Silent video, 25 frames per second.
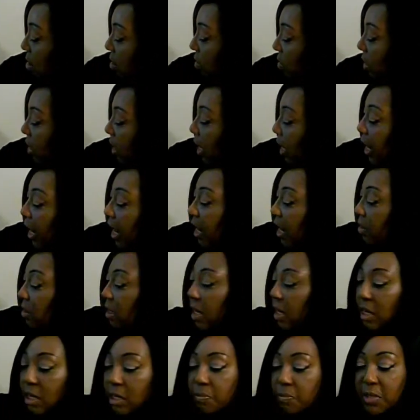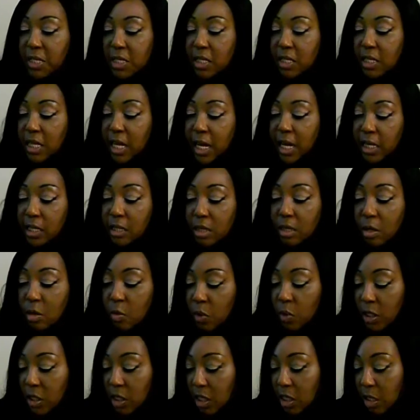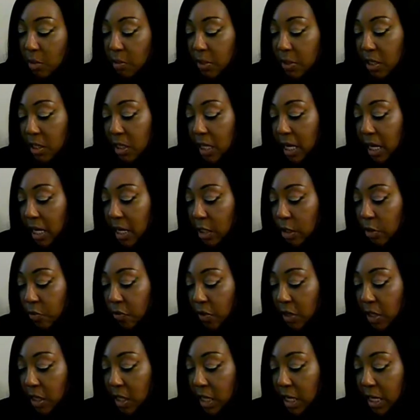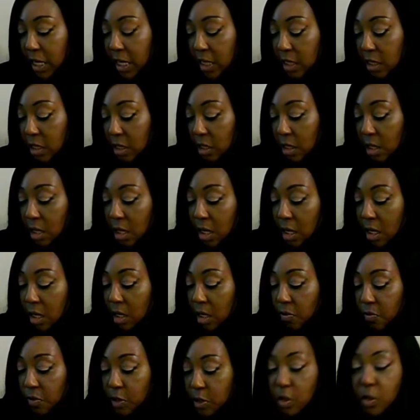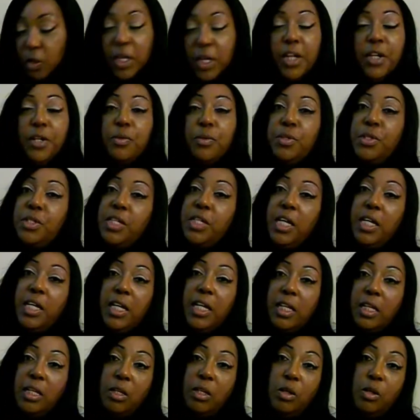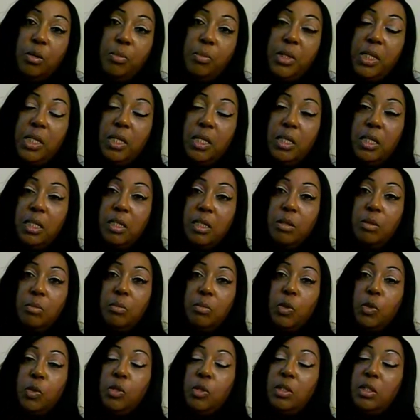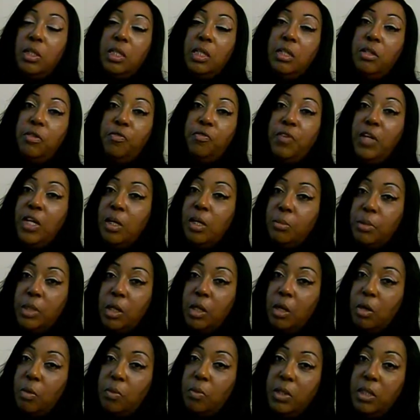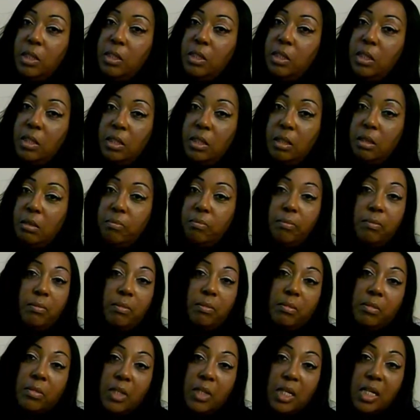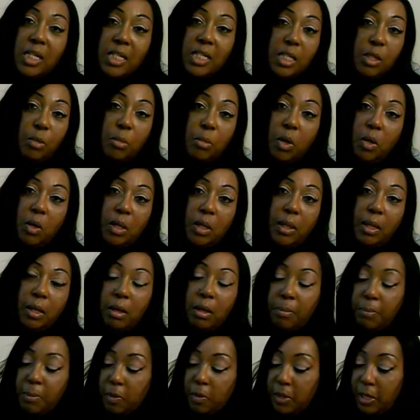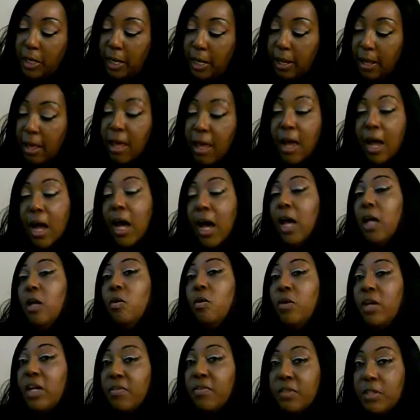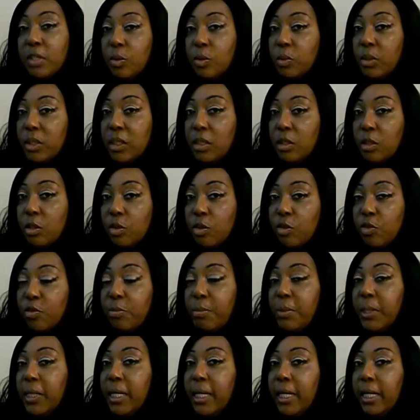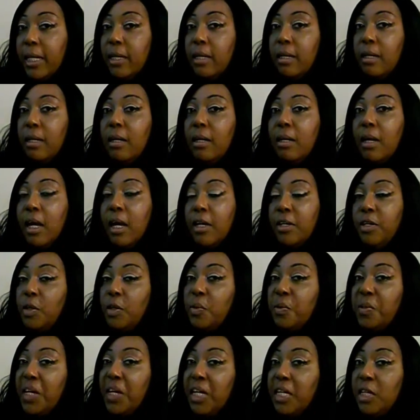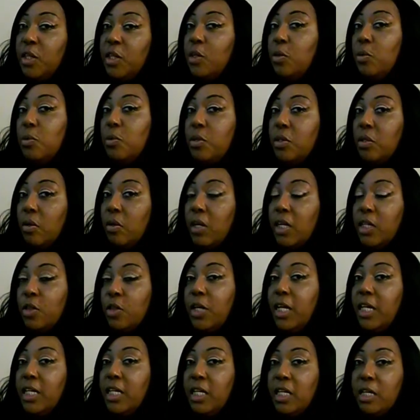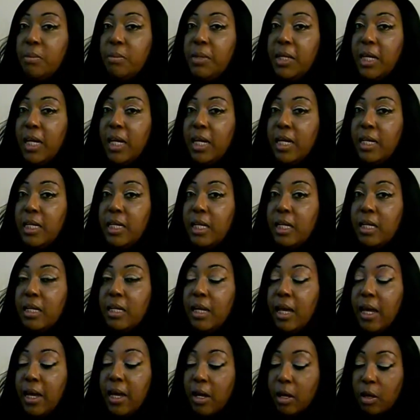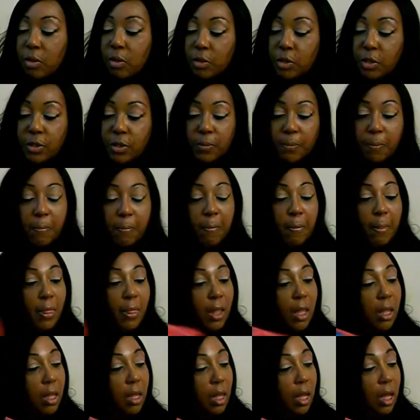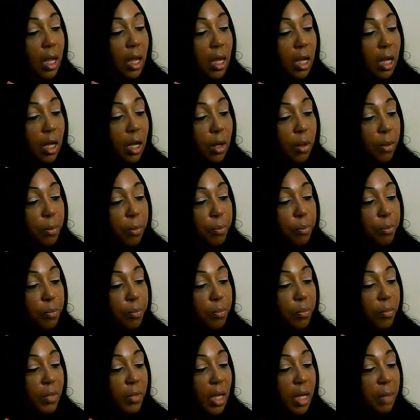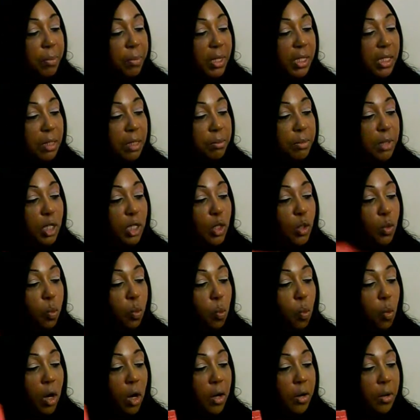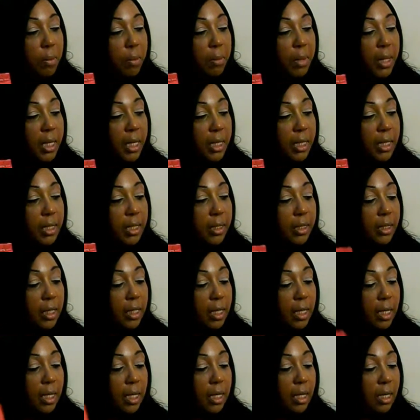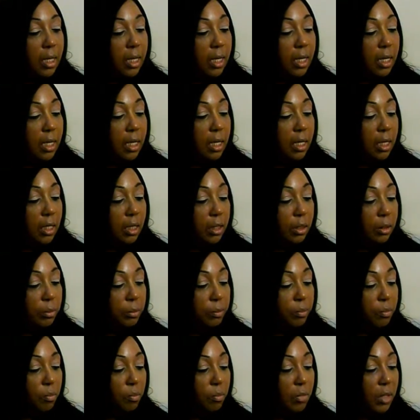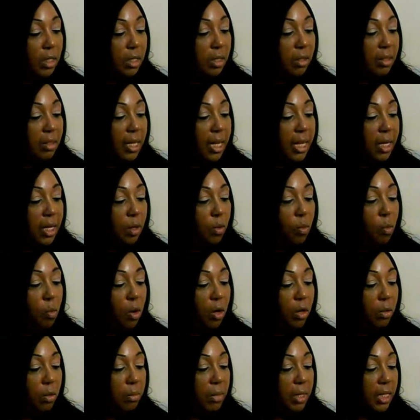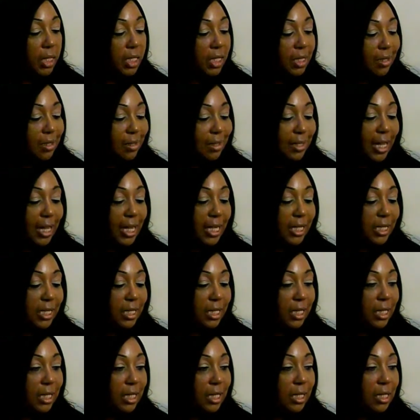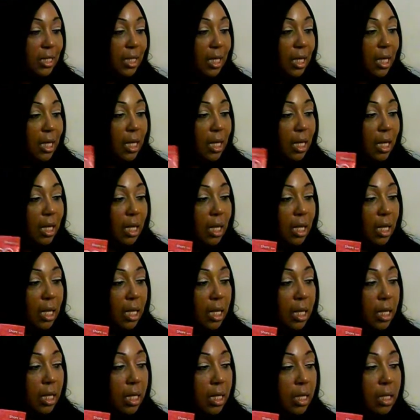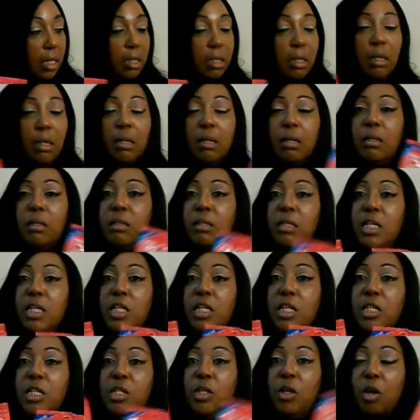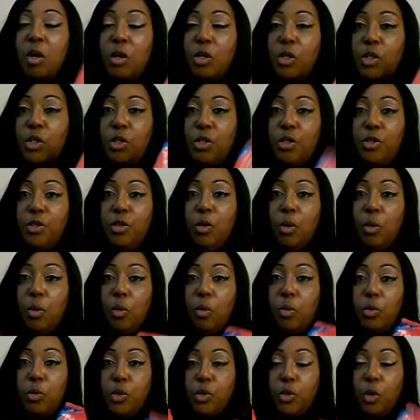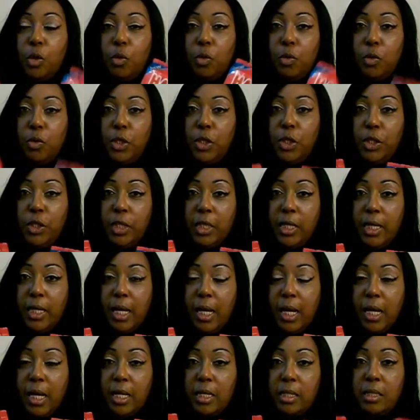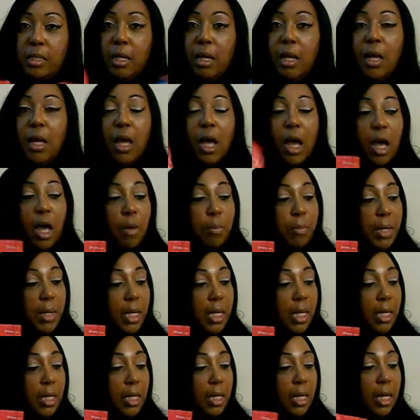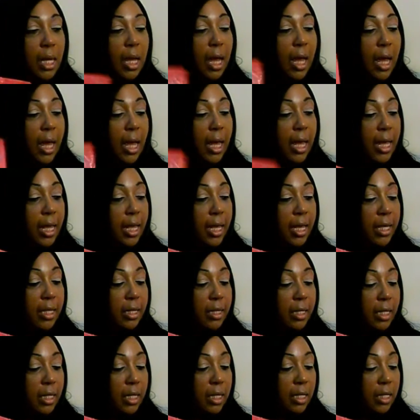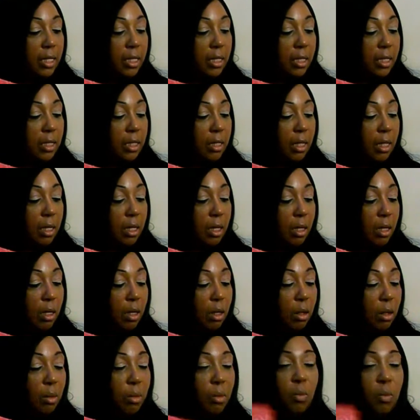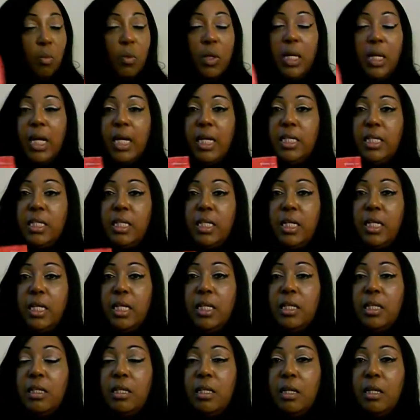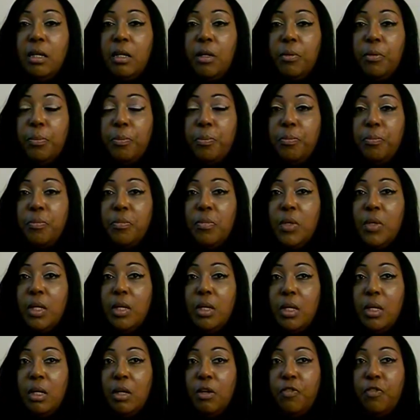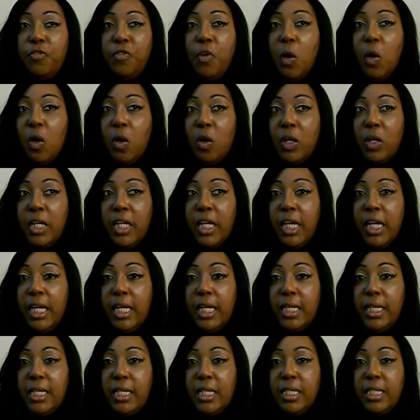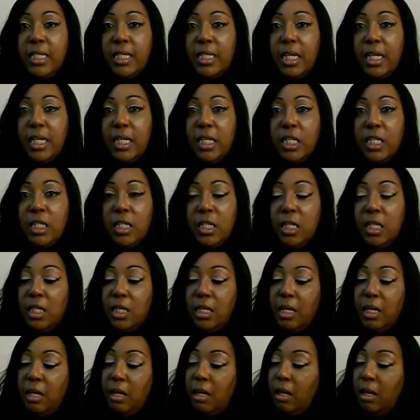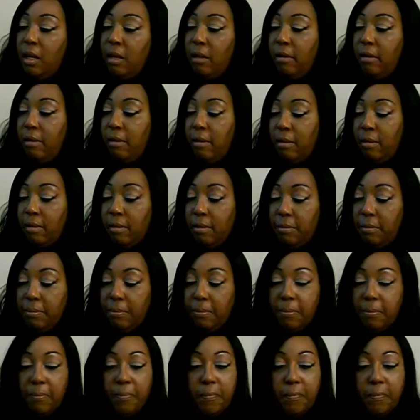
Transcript: Okay, I have to have my snacks. I always keep snacks for guests, even though they don't stay that long because mostly the family already eats them all up, okay? I don't have a sweet tooth, but I know they do, so I try to keep candy in the house. I picked up these watermelon. They're like watermelon slices, and these are so good, guys. I mean, I had these when I did the fall candy station, and